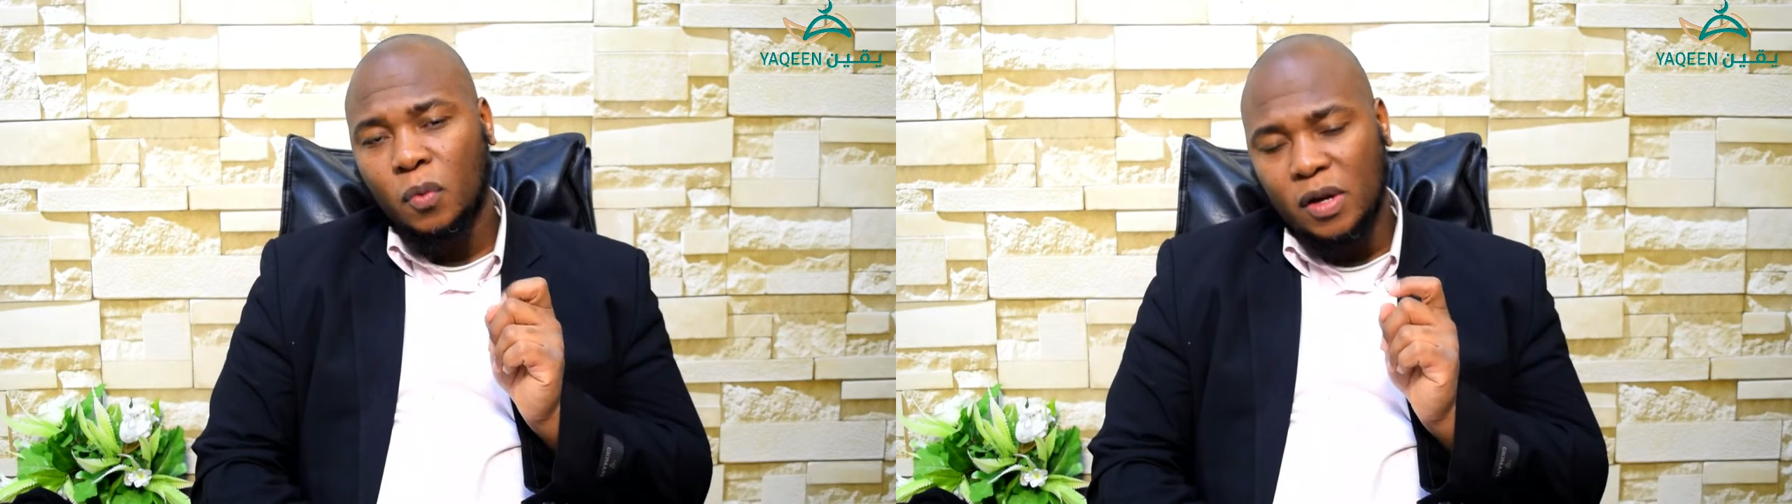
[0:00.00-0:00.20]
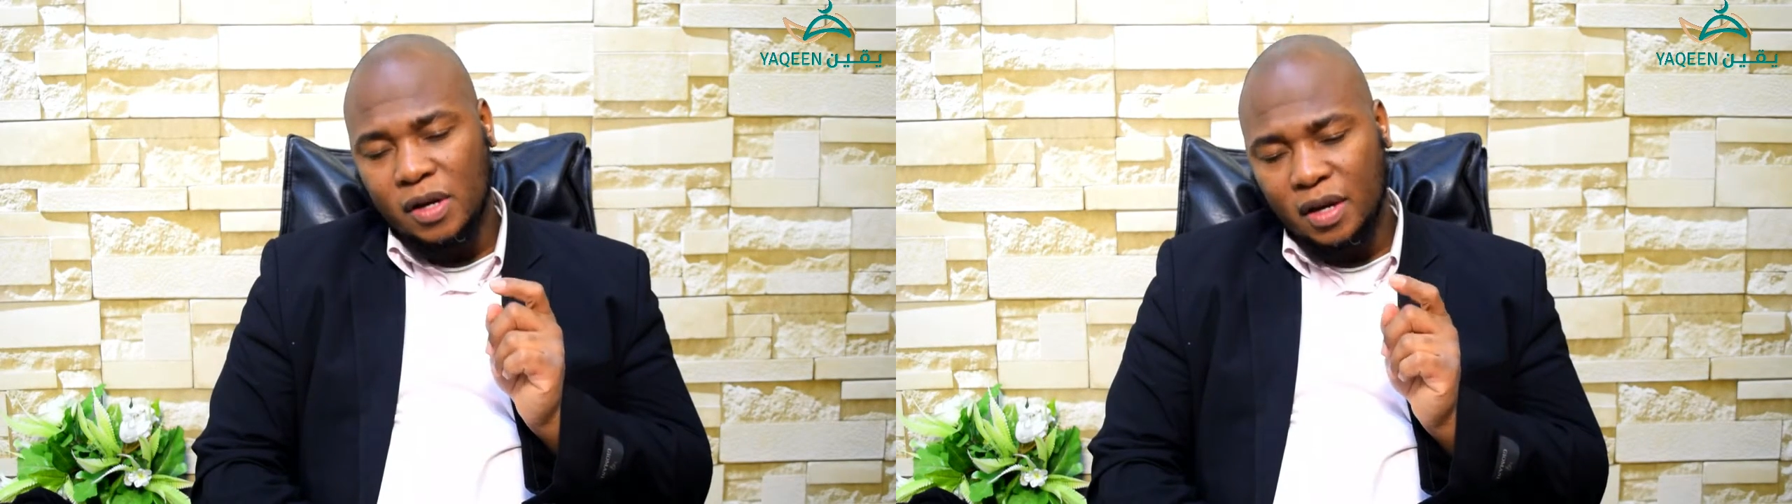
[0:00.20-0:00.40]

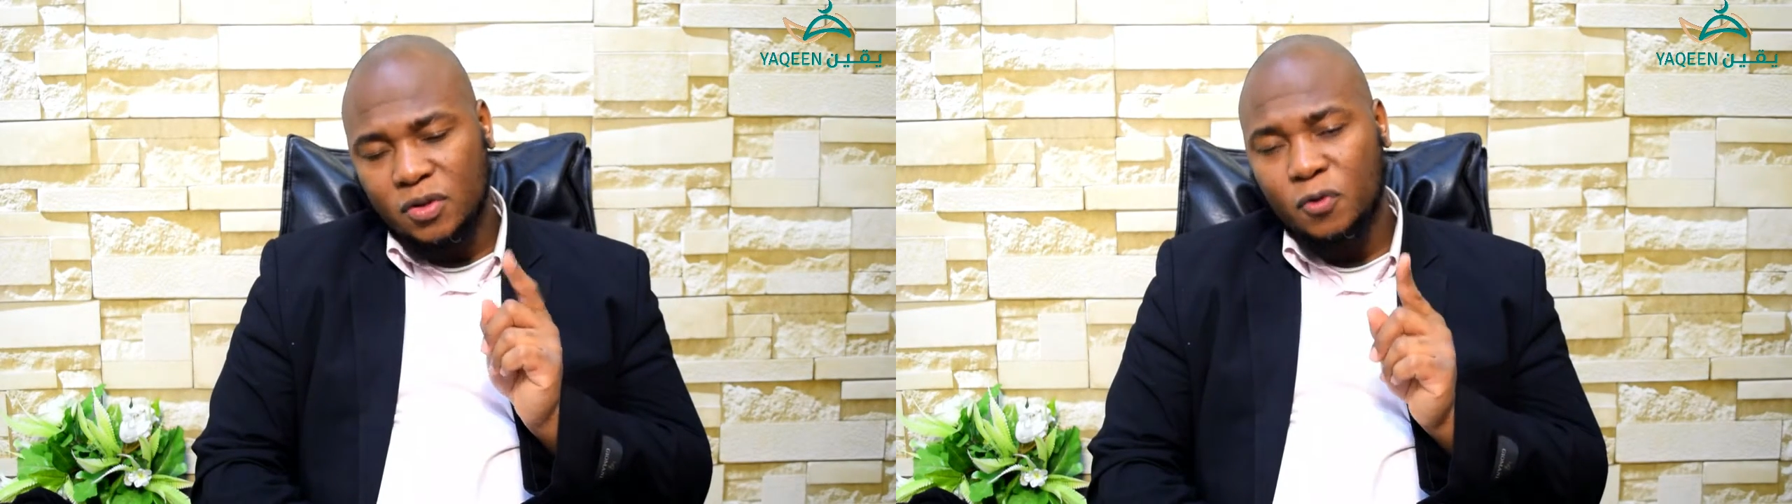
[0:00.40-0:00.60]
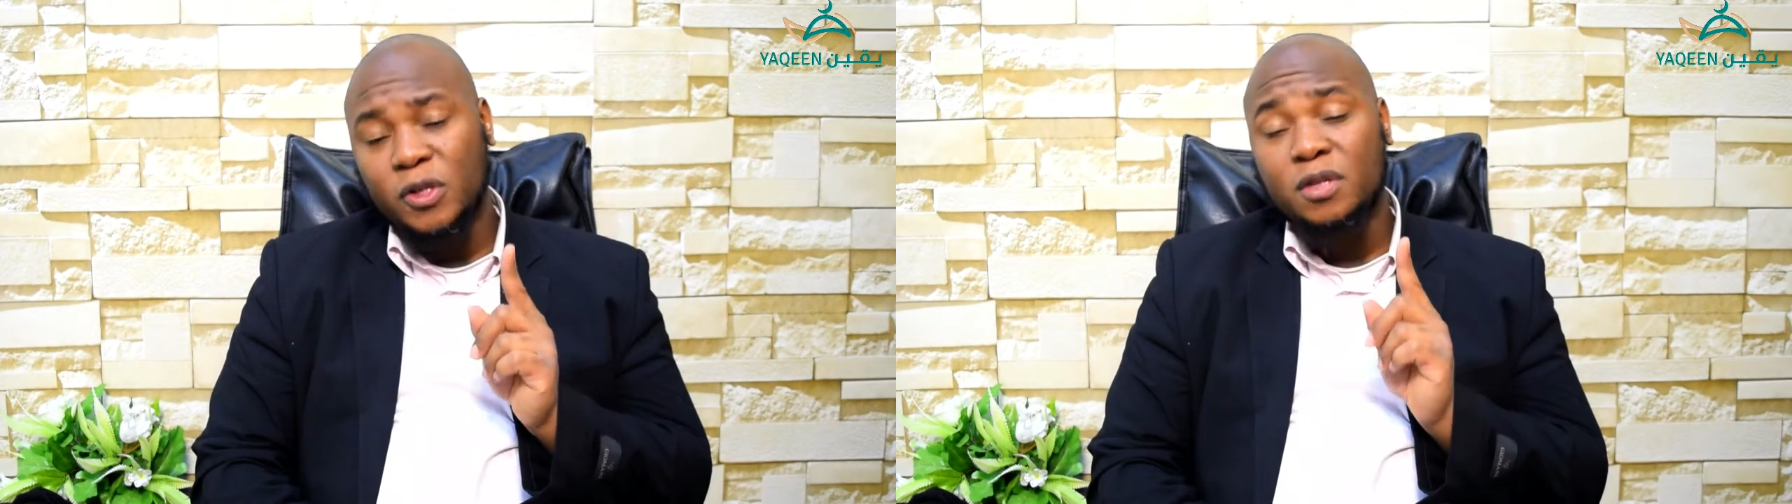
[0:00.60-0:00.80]
we need
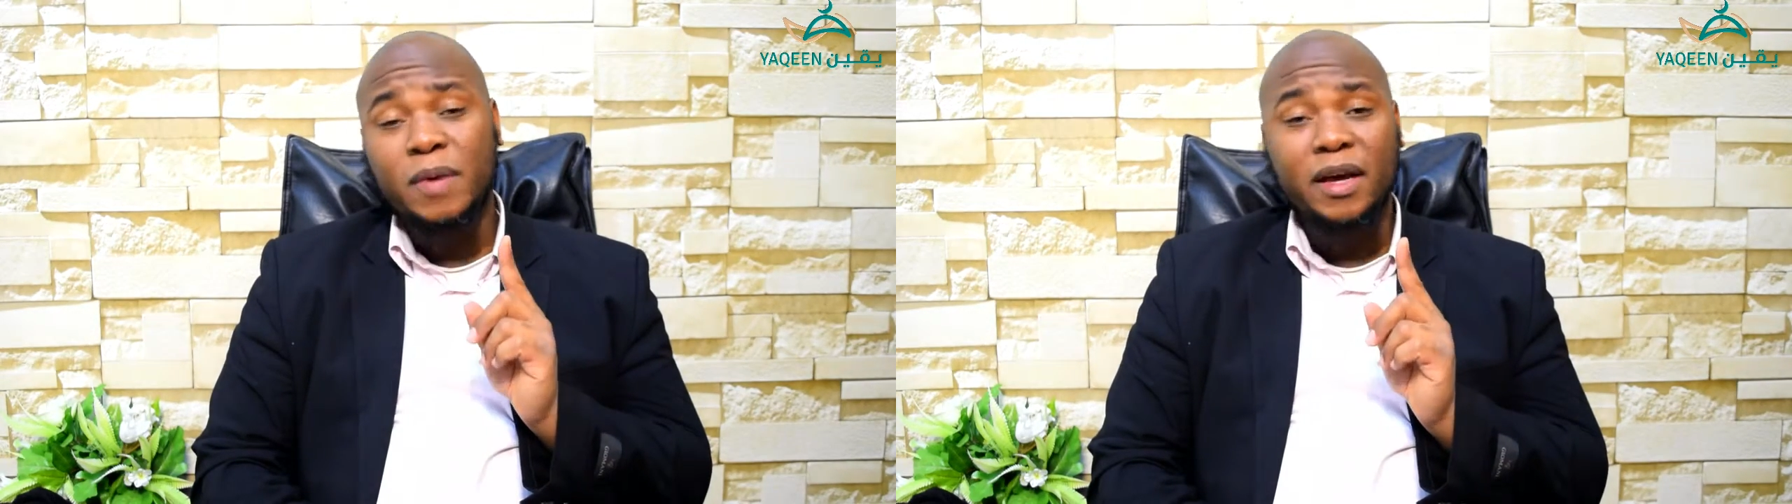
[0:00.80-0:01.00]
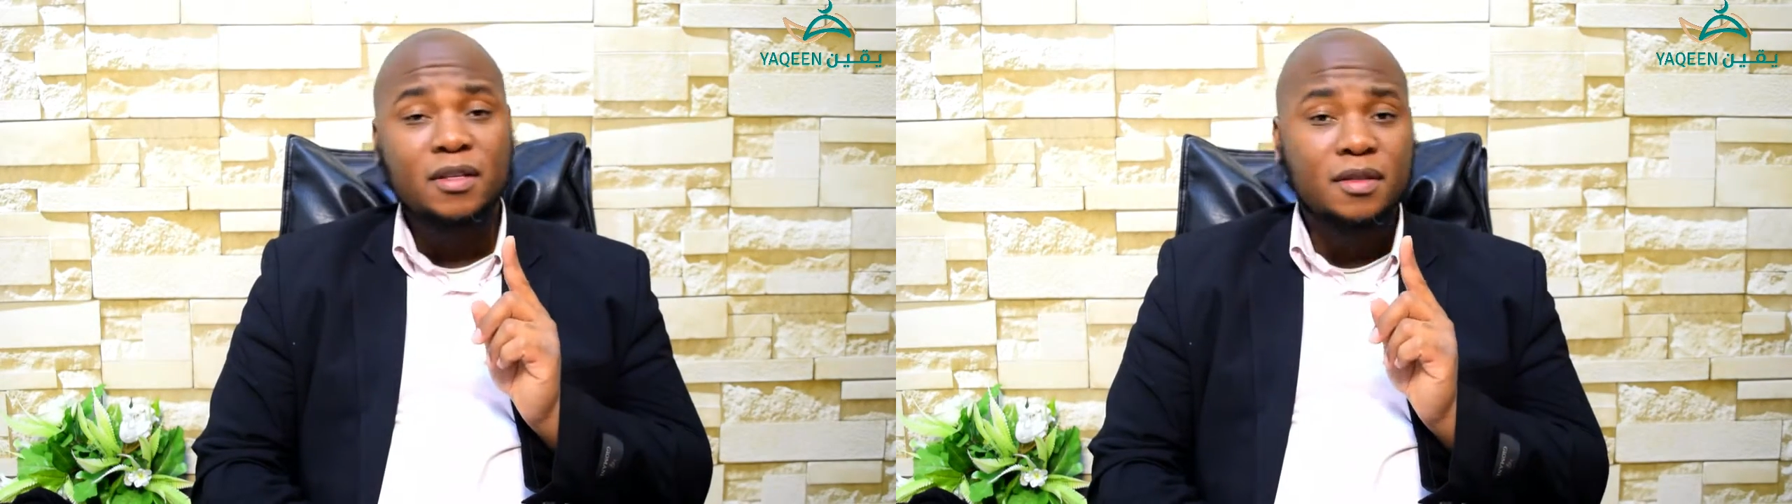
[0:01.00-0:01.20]
to
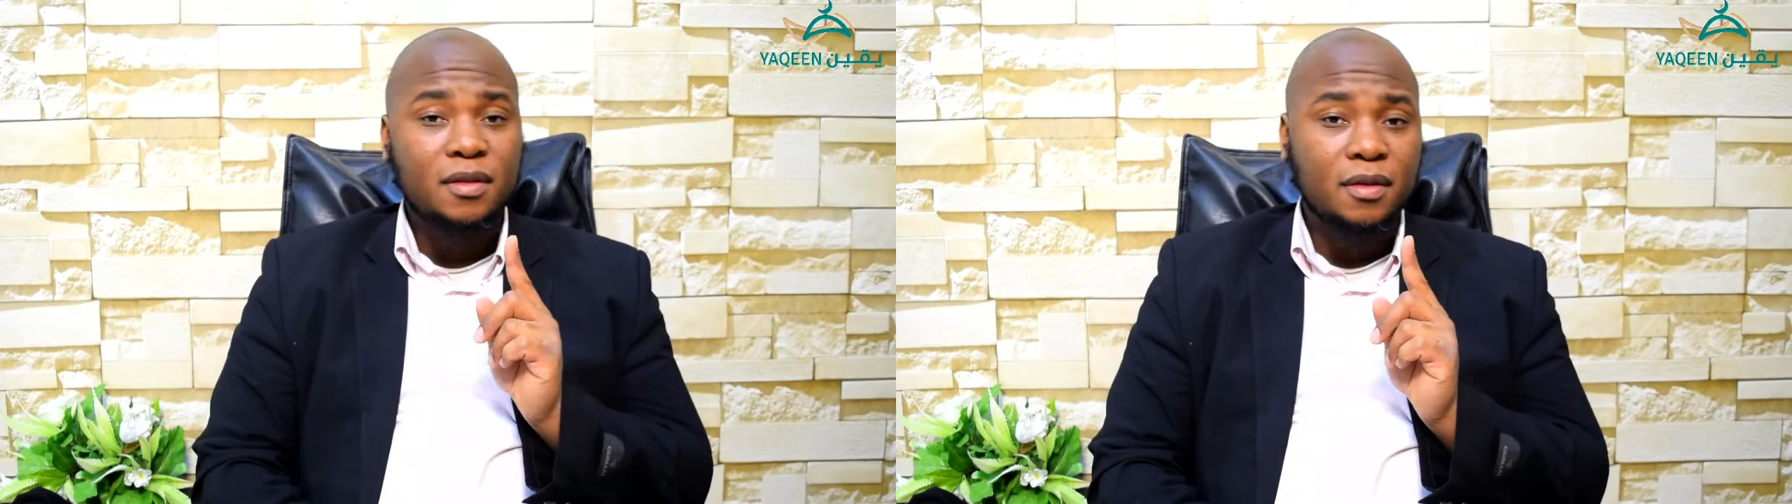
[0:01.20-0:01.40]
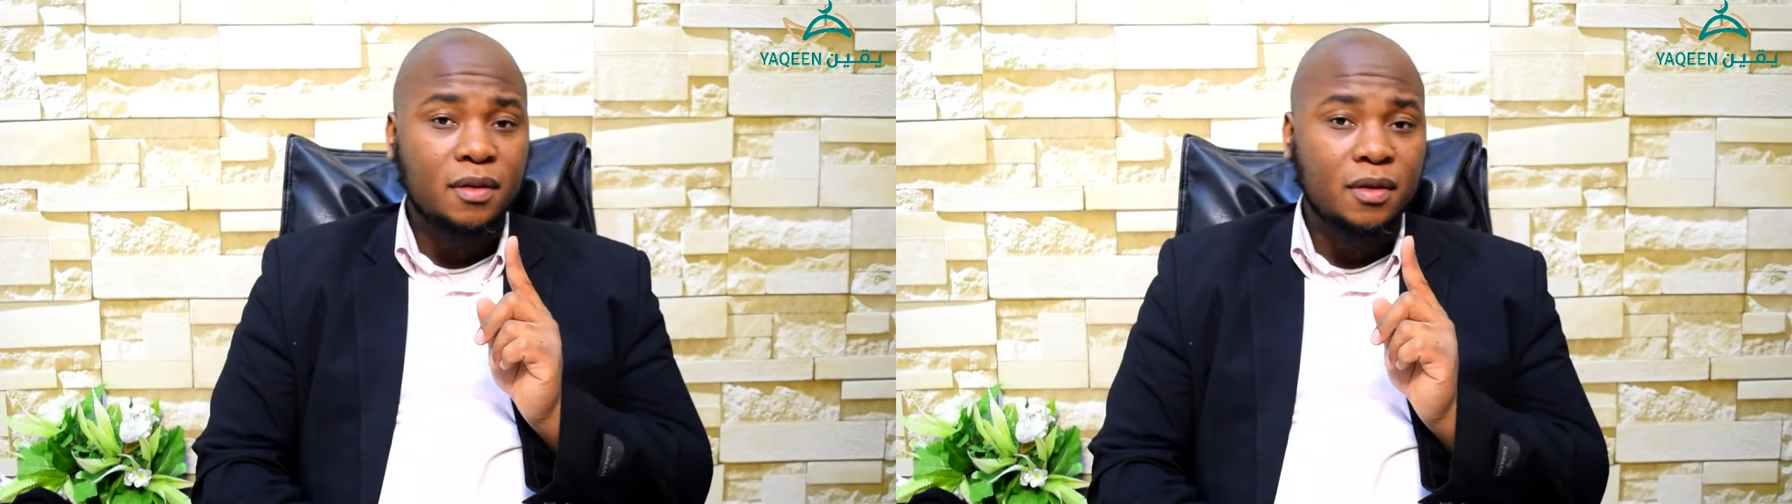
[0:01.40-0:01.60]
respect